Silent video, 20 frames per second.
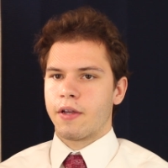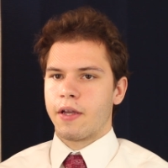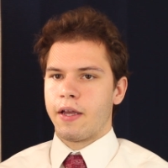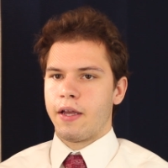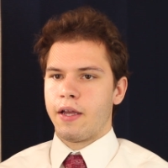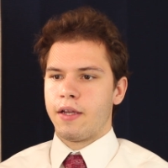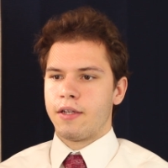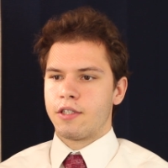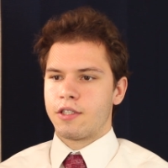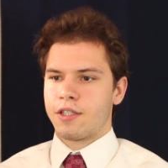
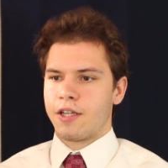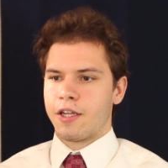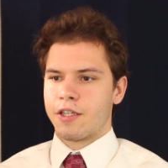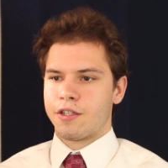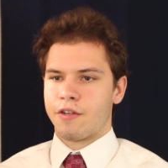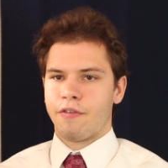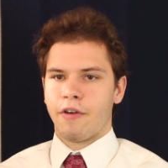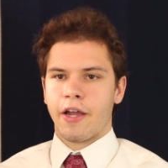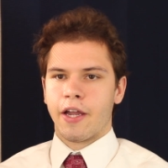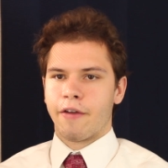as
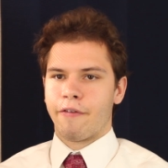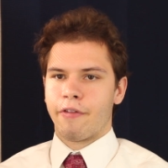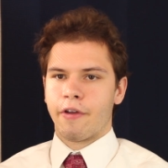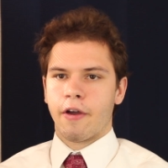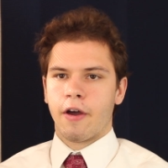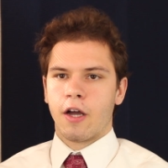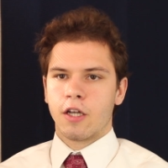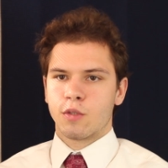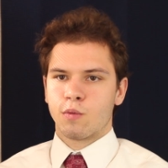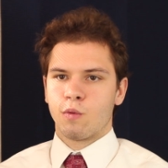testifying of the
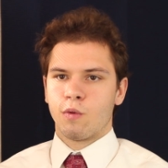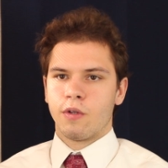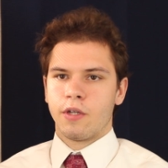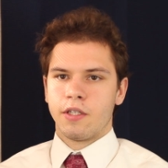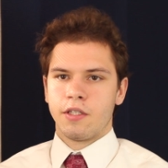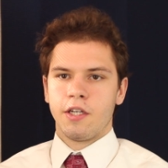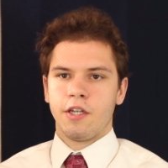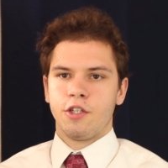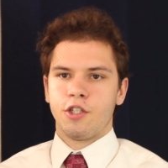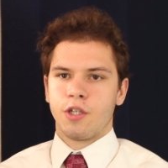gospel
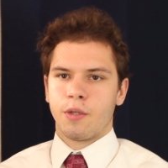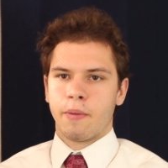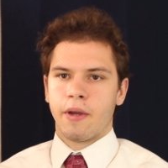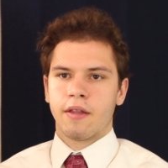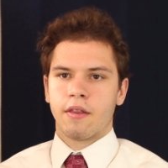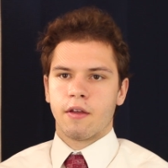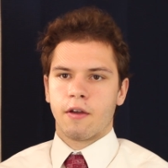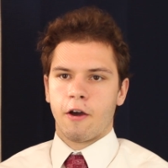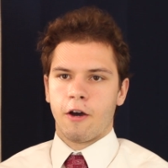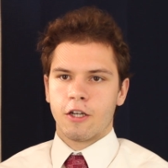and teaching
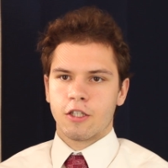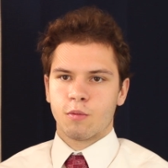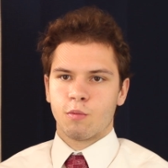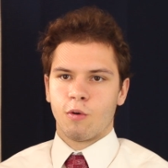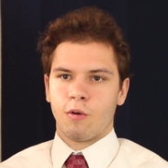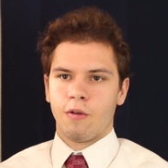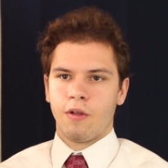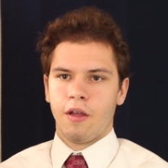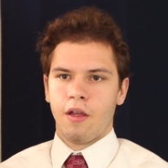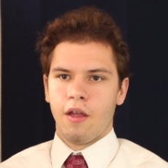about the
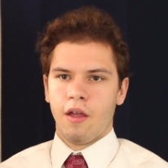gospel.